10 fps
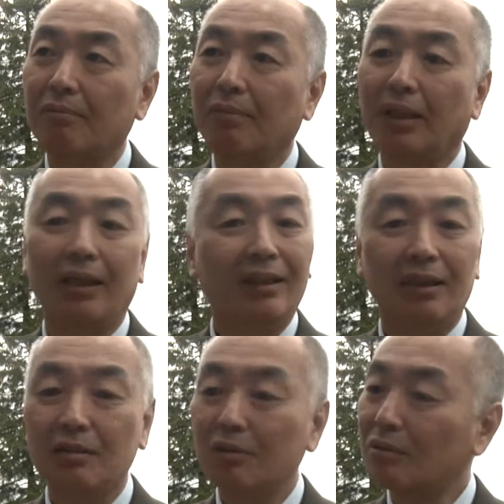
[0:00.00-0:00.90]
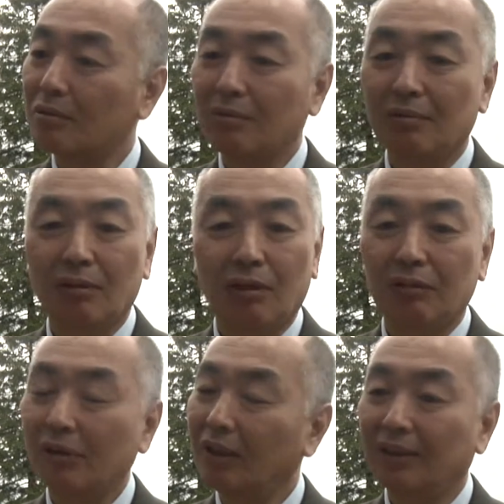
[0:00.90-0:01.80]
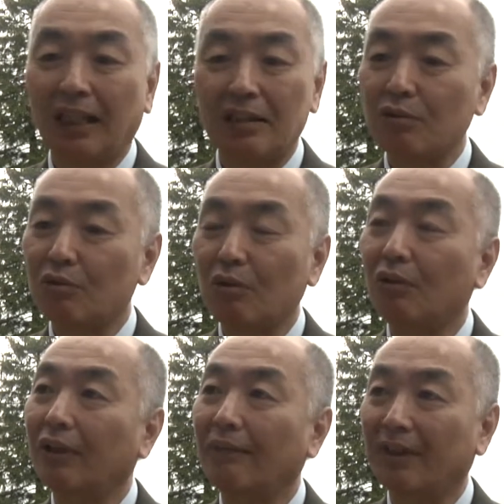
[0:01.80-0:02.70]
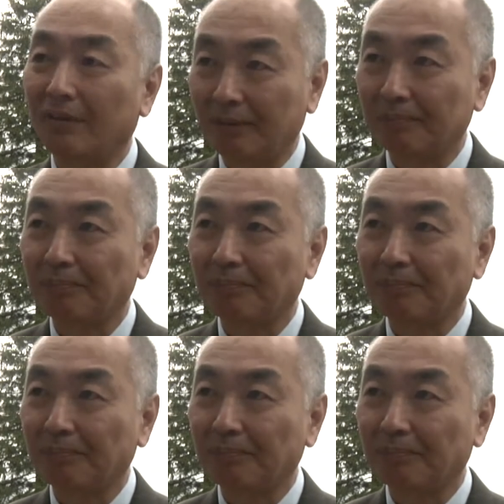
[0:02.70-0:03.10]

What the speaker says: but it doesn't talk everything.